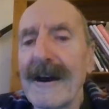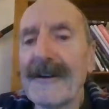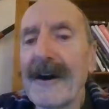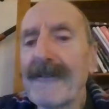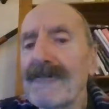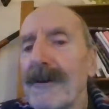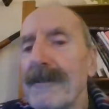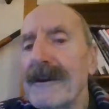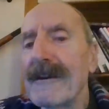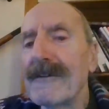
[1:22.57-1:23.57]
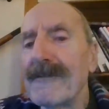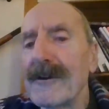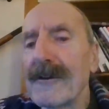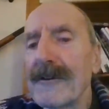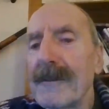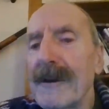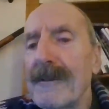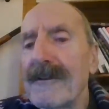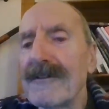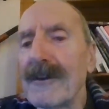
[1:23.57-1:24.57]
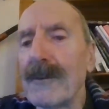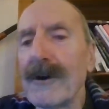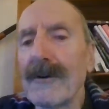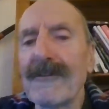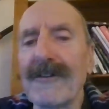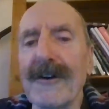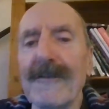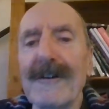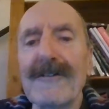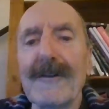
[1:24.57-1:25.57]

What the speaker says: And after I'd been interviewed on the BBC World Service,